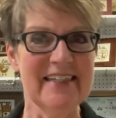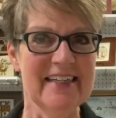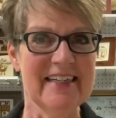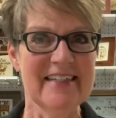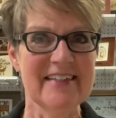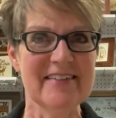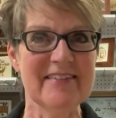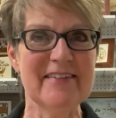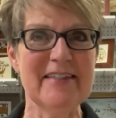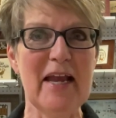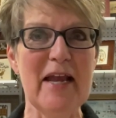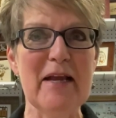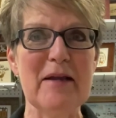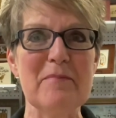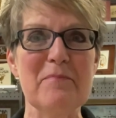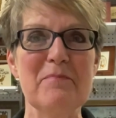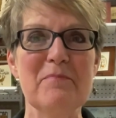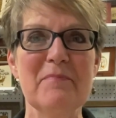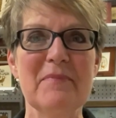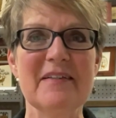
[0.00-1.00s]

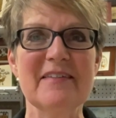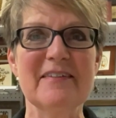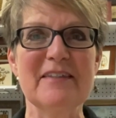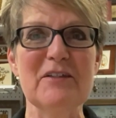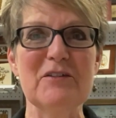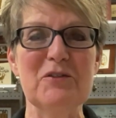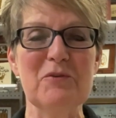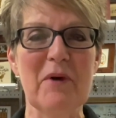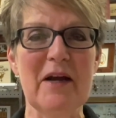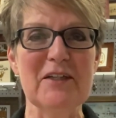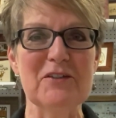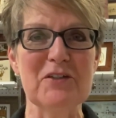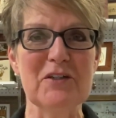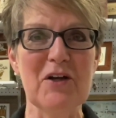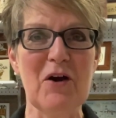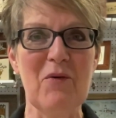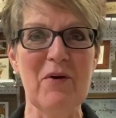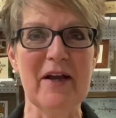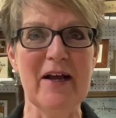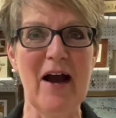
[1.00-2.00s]
same situation
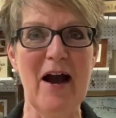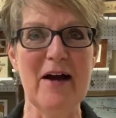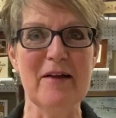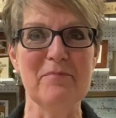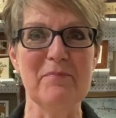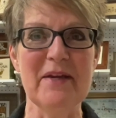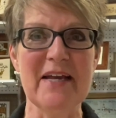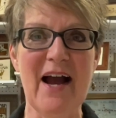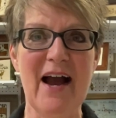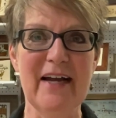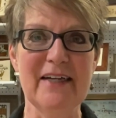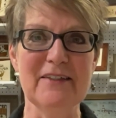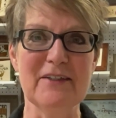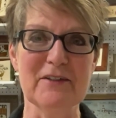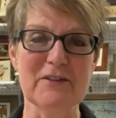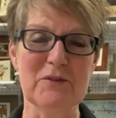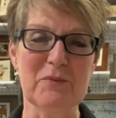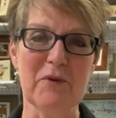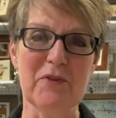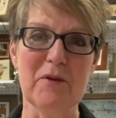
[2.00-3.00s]
going on behind
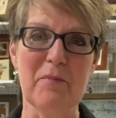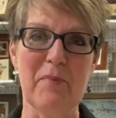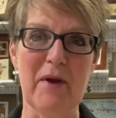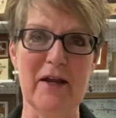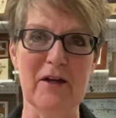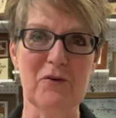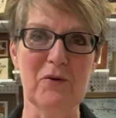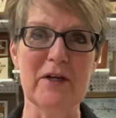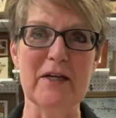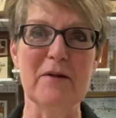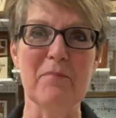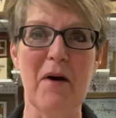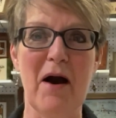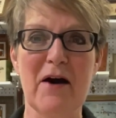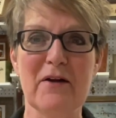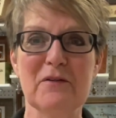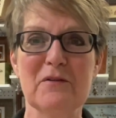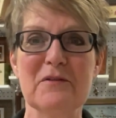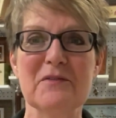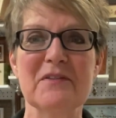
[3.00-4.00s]
us with the Bent Creek
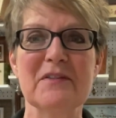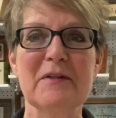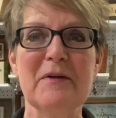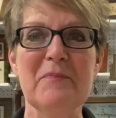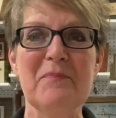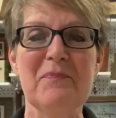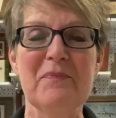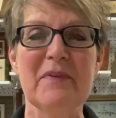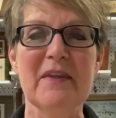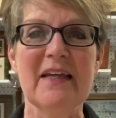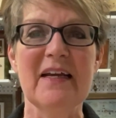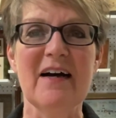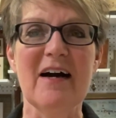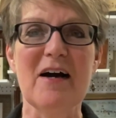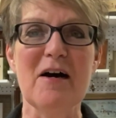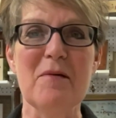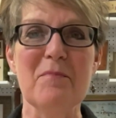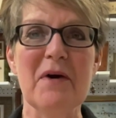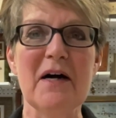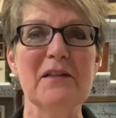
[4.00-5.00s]
models.
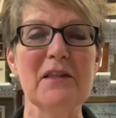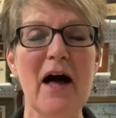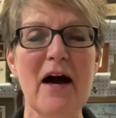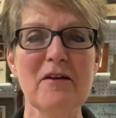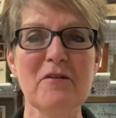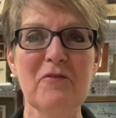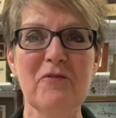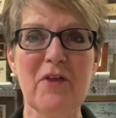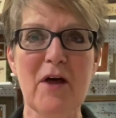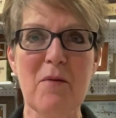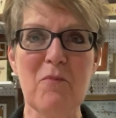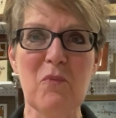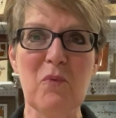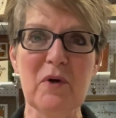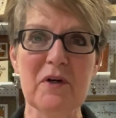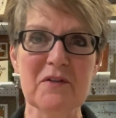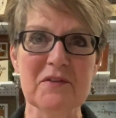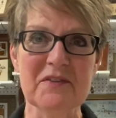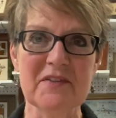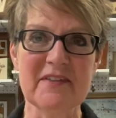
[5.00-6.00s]
A lot of them
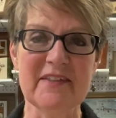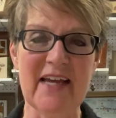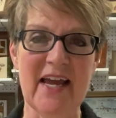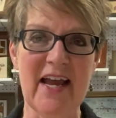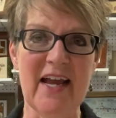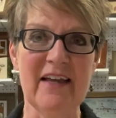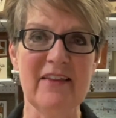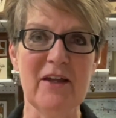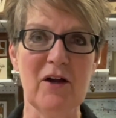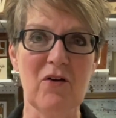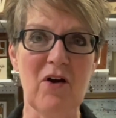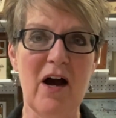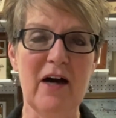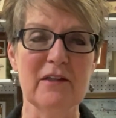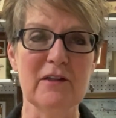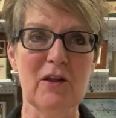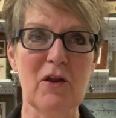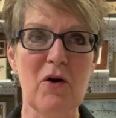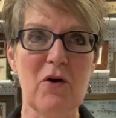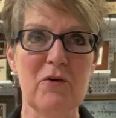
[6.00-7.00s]
will stay. They're
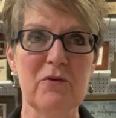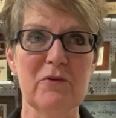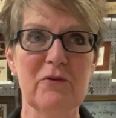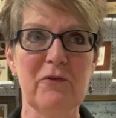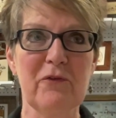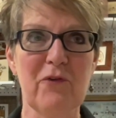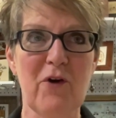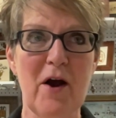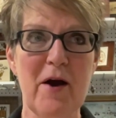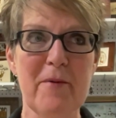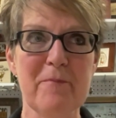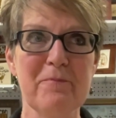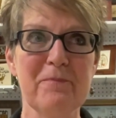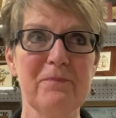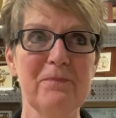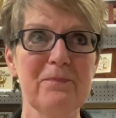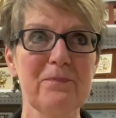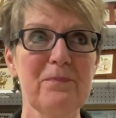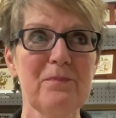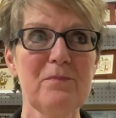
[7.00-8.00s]
on loan from
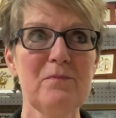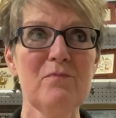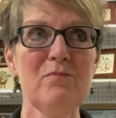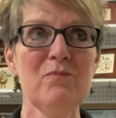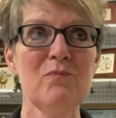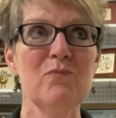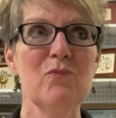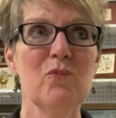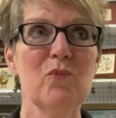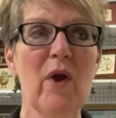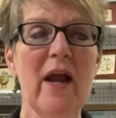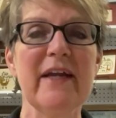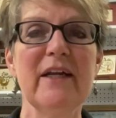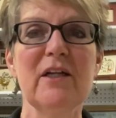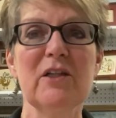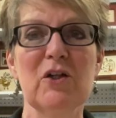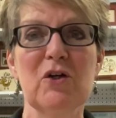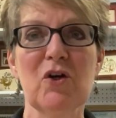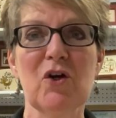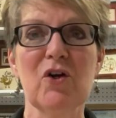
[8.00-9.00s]

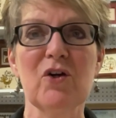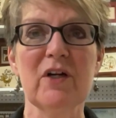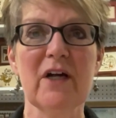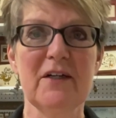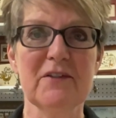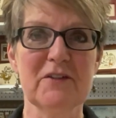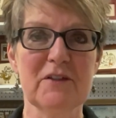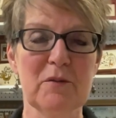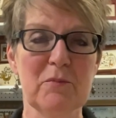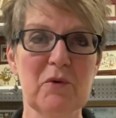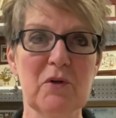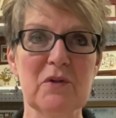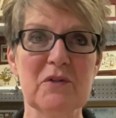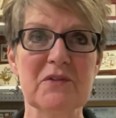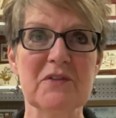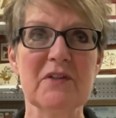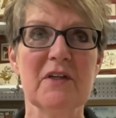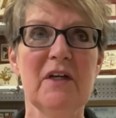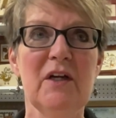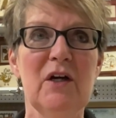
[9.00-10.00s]
regular
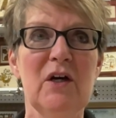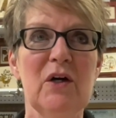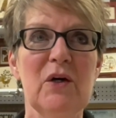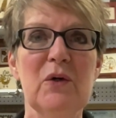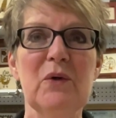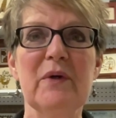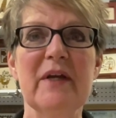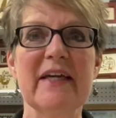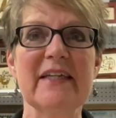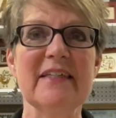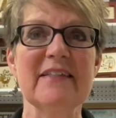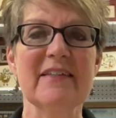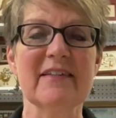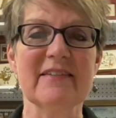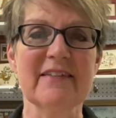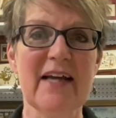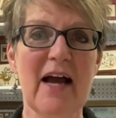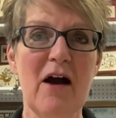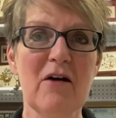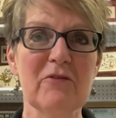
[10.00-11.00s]
customers who get a
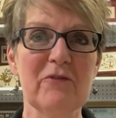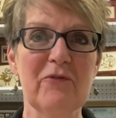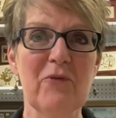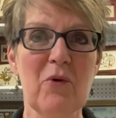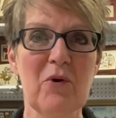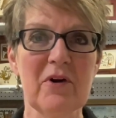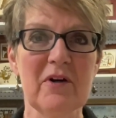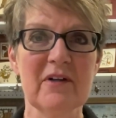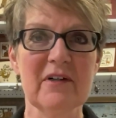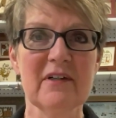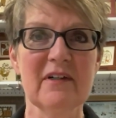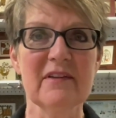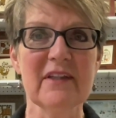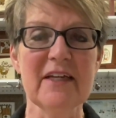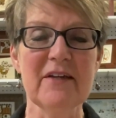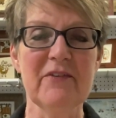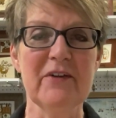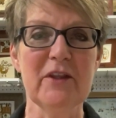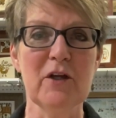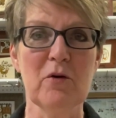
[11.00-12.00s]
discount for
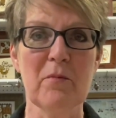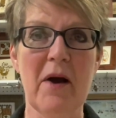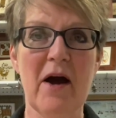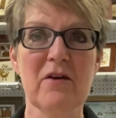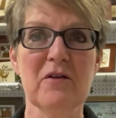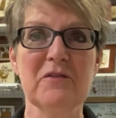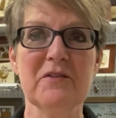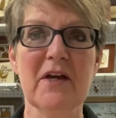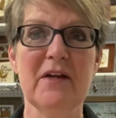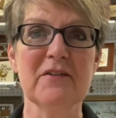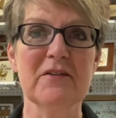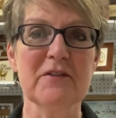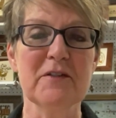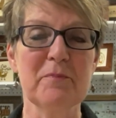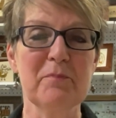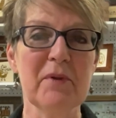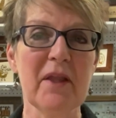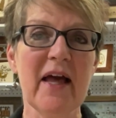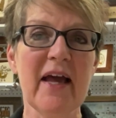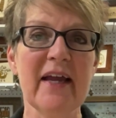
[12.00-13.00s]
leaving their models on
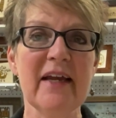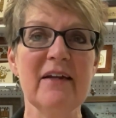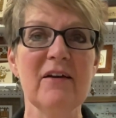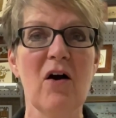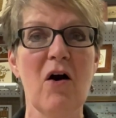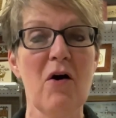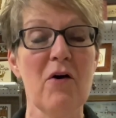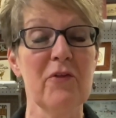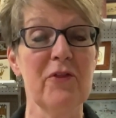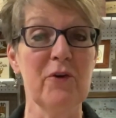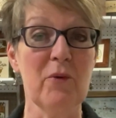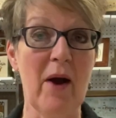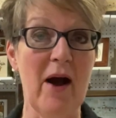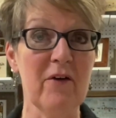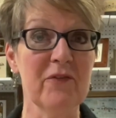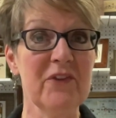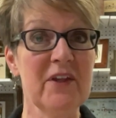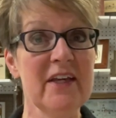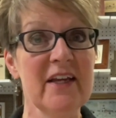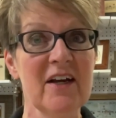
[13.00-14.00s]
display all
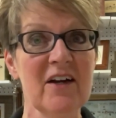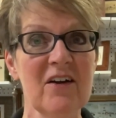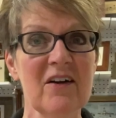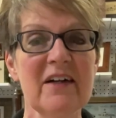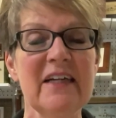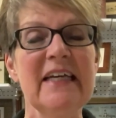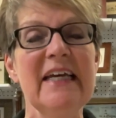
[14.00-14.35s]
throughout the year.